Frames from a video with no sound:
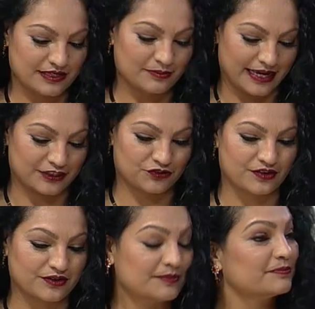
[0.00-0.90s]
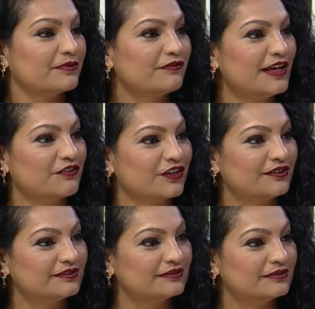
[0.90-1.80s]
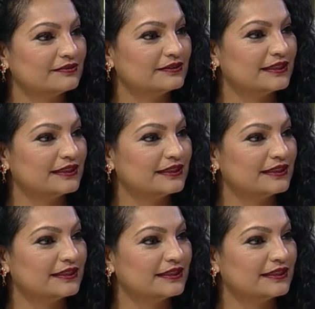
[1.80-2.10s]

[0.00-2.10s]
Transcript: some extra flavor. Oh, I love